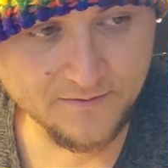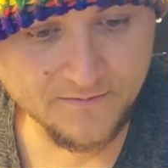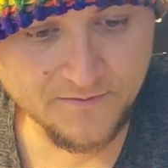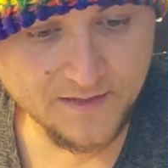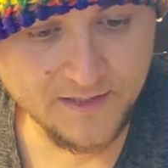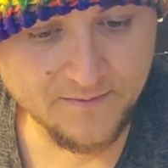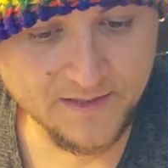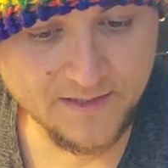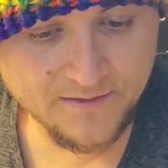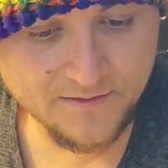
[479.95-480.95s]
or freak
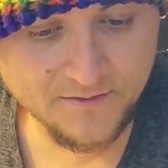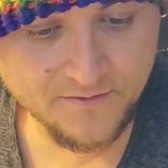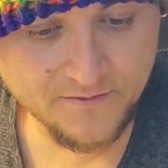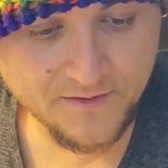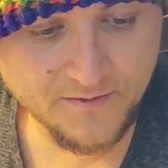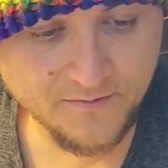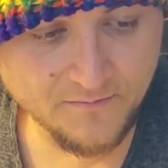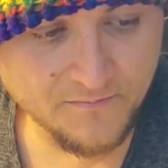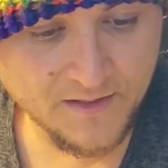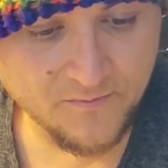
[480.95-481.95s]
anybody out or think
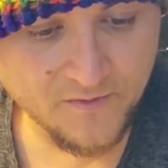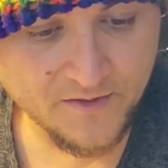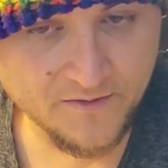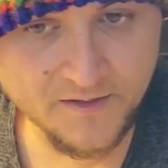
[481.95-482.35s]
that I'm weird.